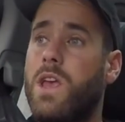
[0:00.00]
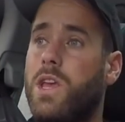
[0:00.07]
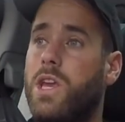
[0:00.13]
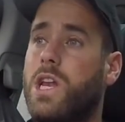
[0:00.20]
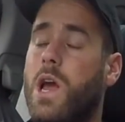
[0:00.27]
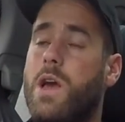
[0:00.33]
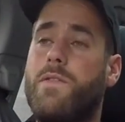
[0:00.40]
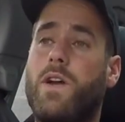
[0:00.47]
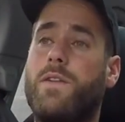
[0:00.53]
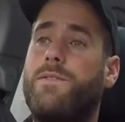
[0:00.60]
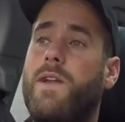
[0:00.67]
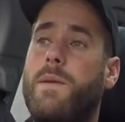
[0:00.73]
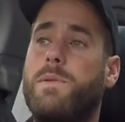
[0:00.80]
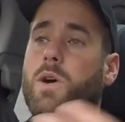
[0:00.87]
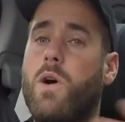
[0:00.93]
You know, if I'd
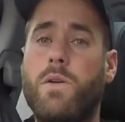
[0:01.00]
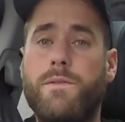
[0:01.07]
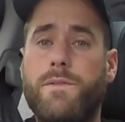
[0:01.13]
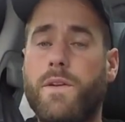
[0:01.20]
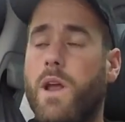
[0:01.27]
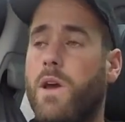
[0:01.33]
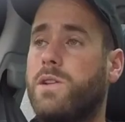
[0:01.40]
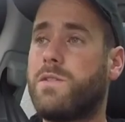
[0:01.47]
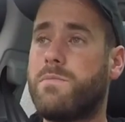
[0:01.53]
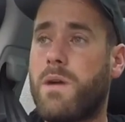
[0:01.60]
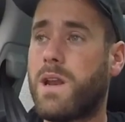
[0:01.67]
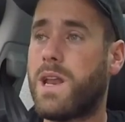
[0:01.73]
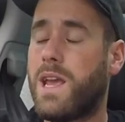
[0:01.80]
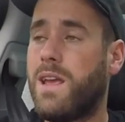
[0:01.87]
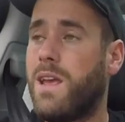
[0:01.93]
flipped it on for loads of
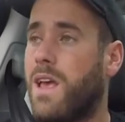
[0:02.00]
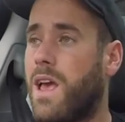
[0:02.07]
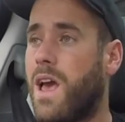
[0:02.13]
money,